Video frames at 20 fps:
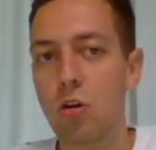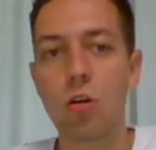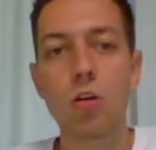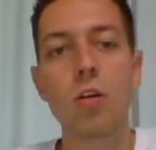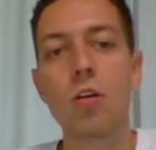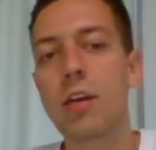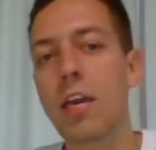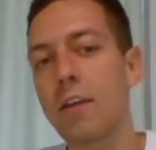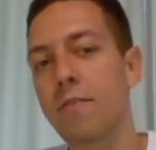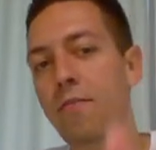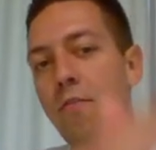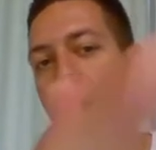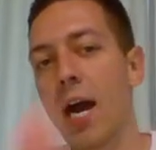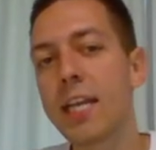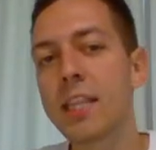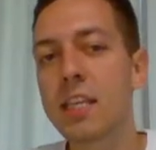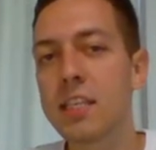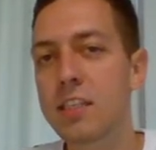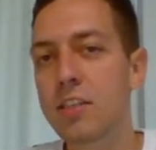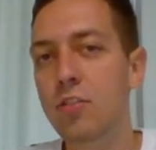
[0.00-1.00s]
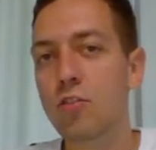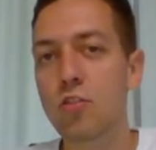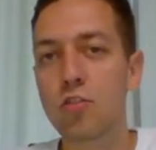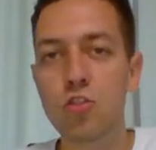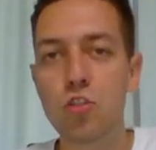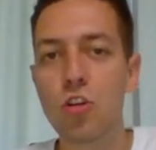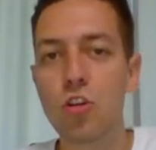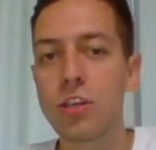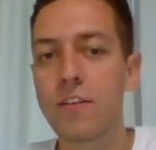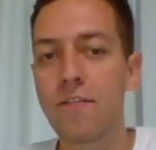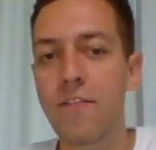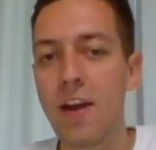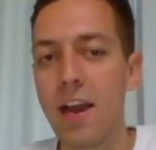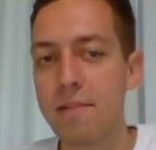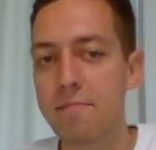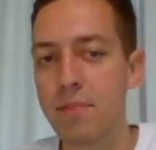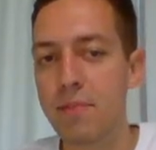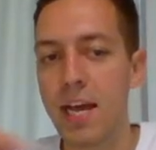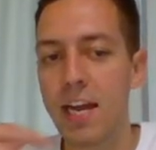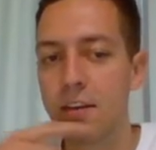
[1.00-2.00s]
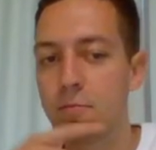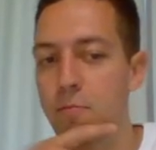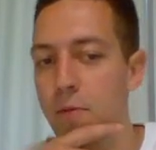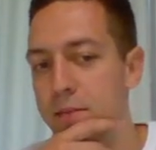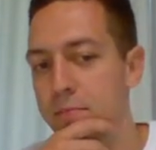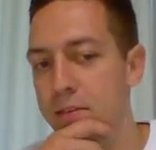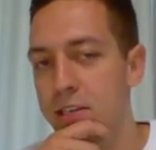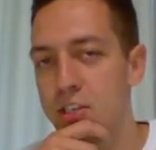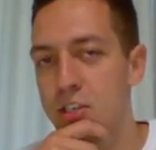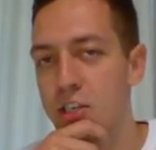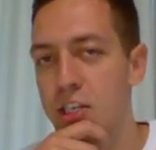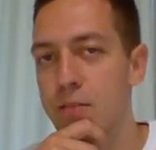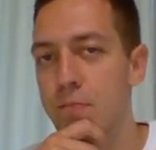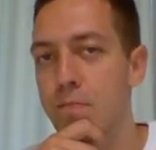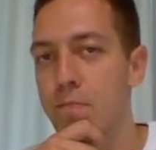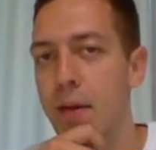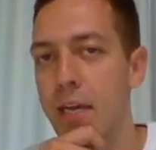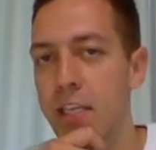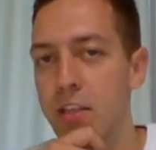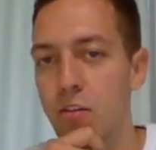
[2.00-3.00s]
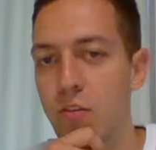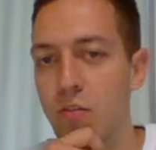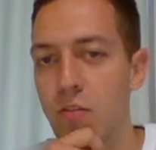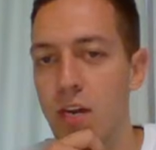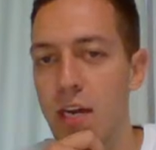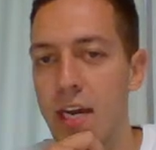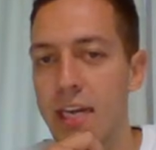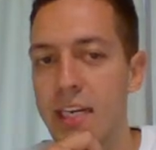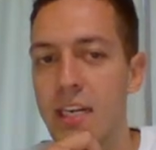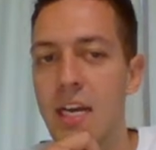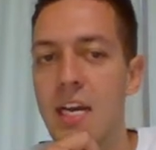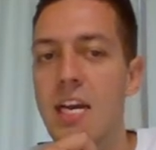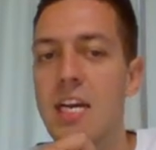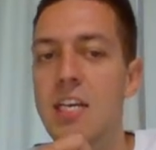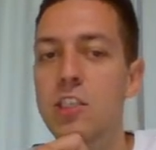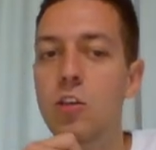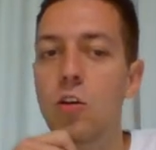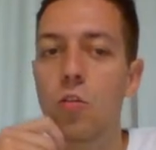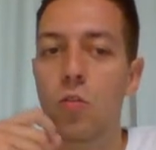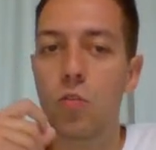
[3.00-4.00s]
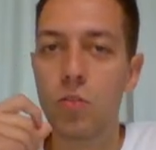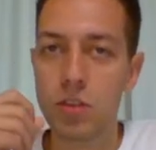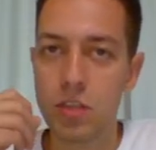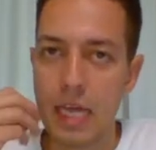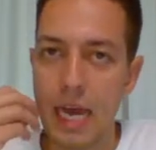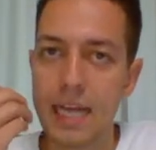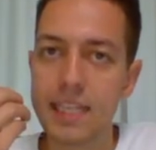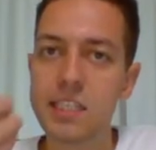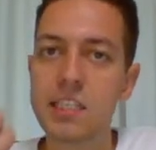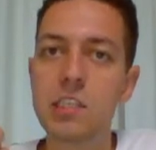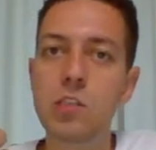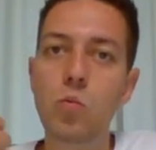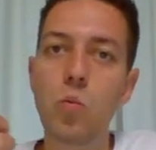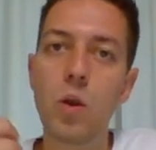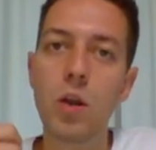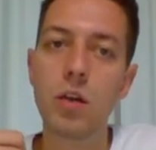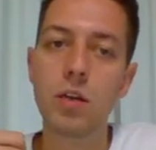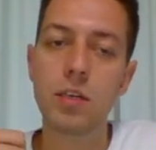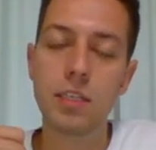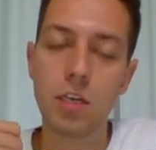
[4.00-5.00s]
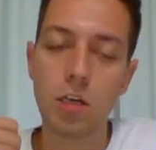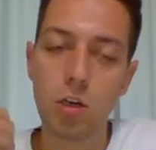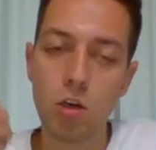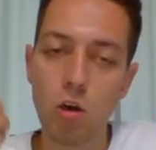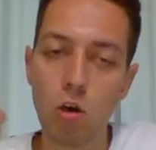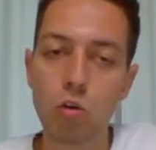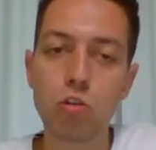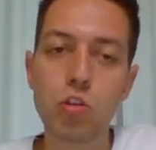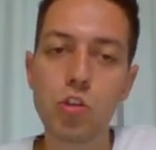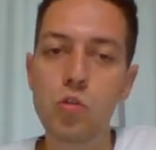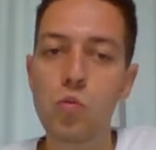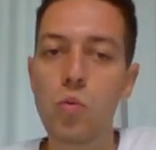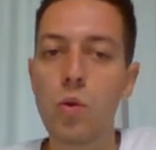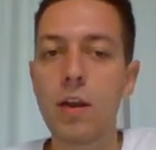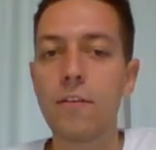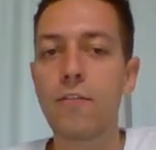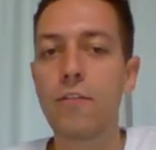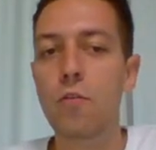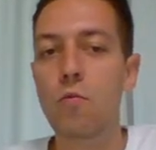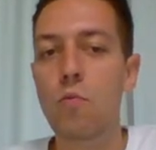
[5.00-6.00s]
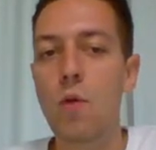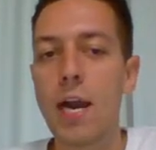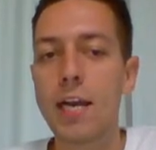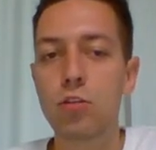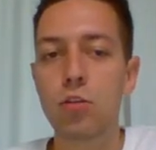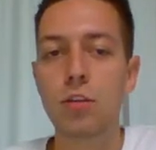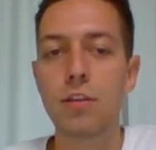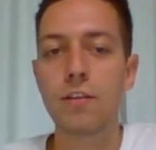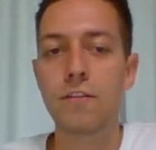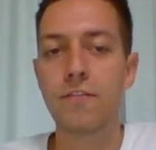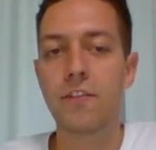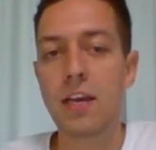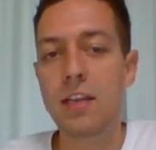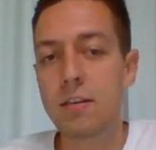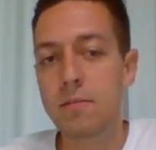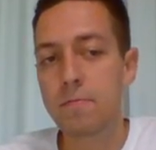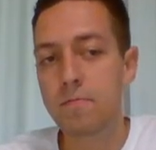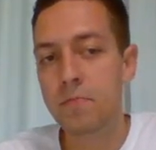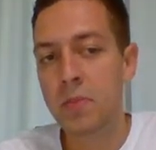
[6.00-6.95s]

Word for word: Oh, okay, if white doesn't control e5, black might be just better, right? So that's a square, the go-to square for white to defend.